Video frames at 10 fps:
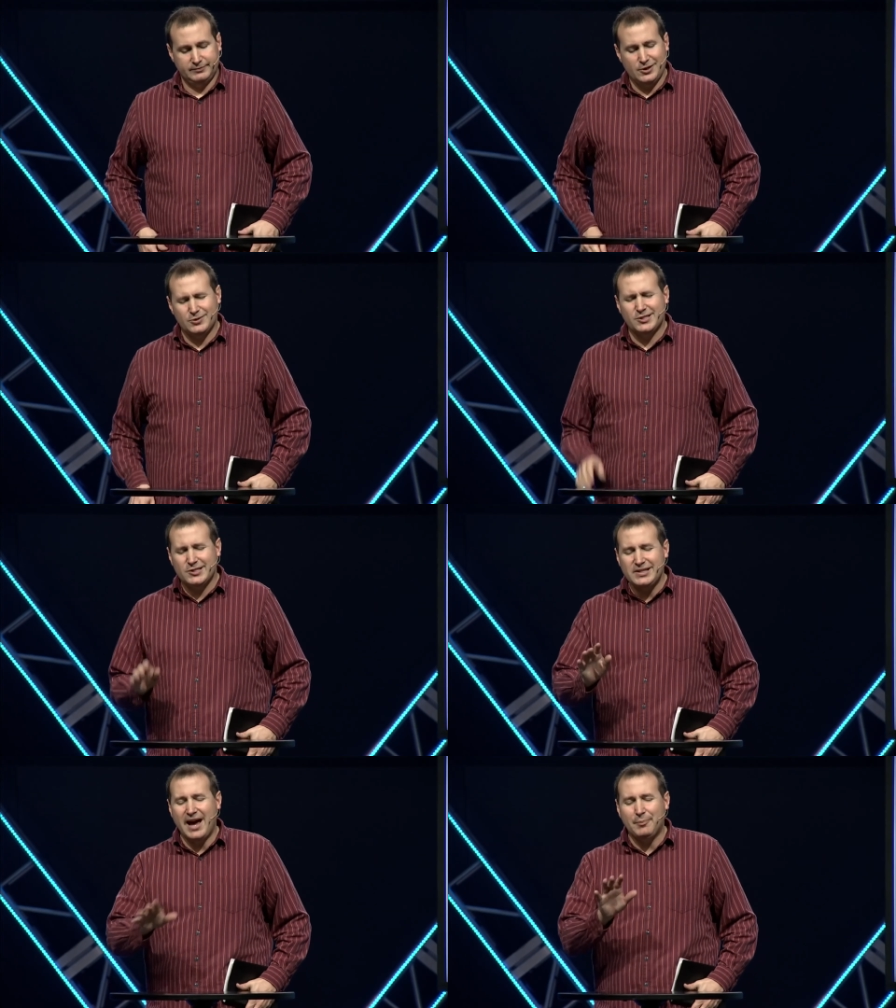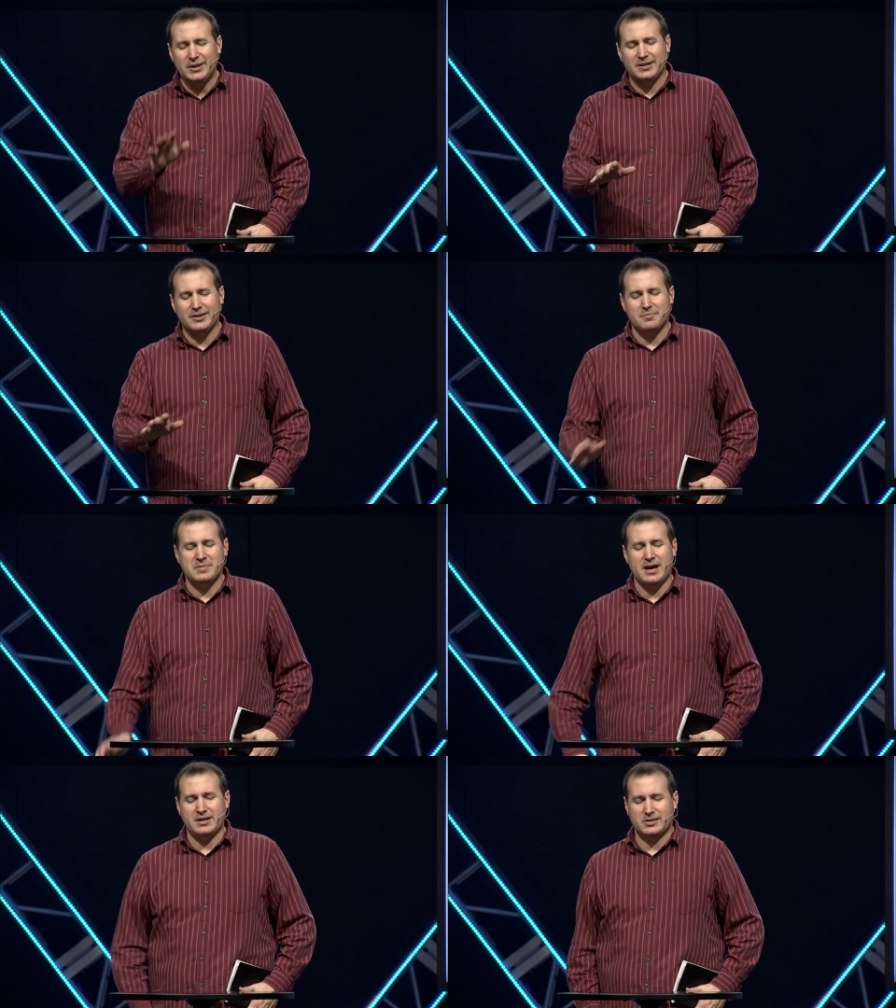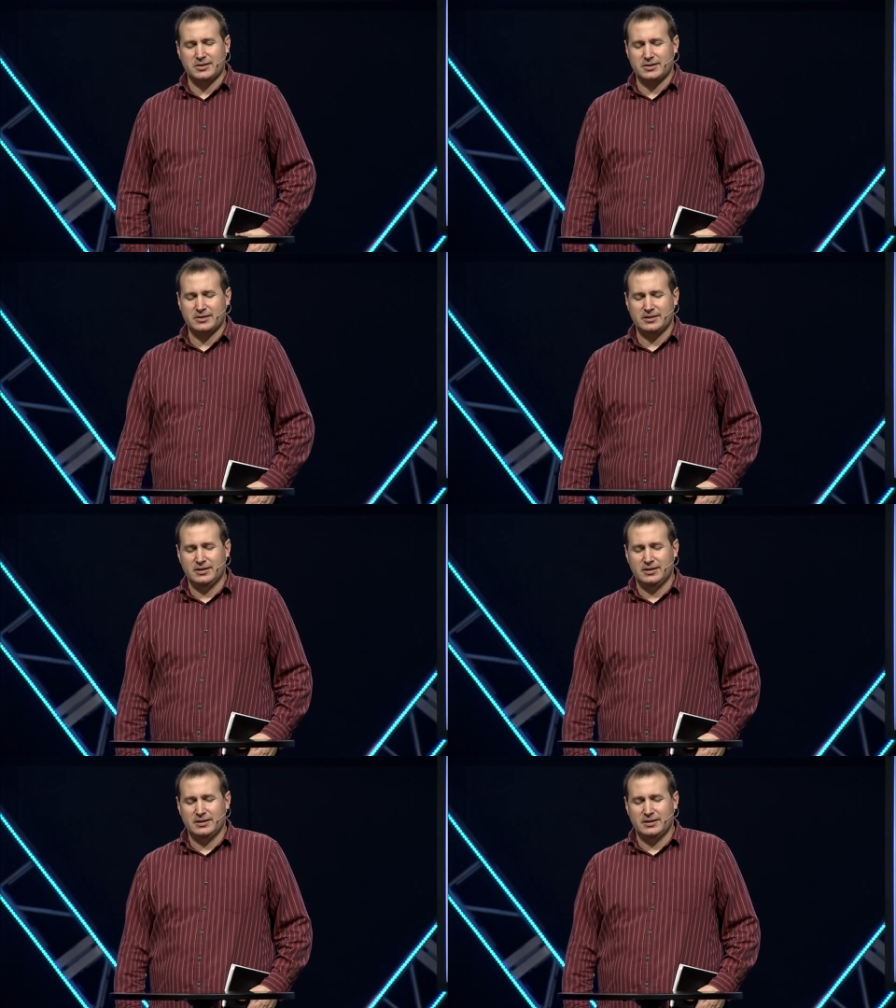You step into the mess